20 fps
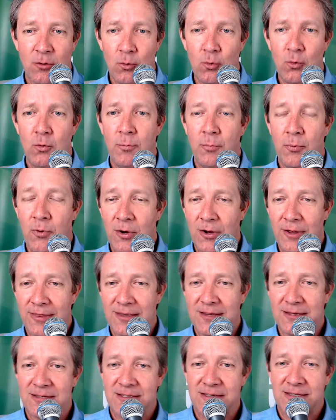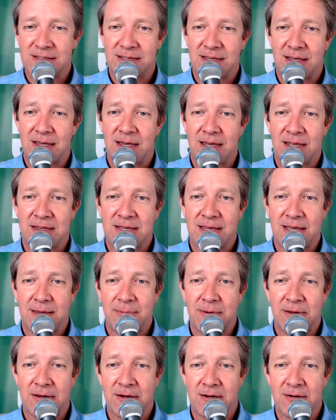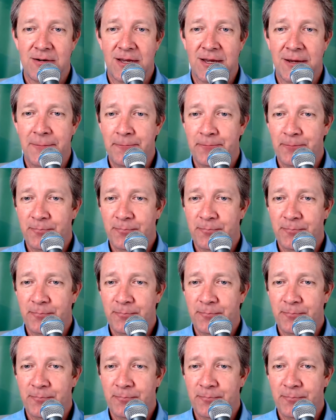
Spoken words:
Ooh, boy, this is a hot topic. Okay.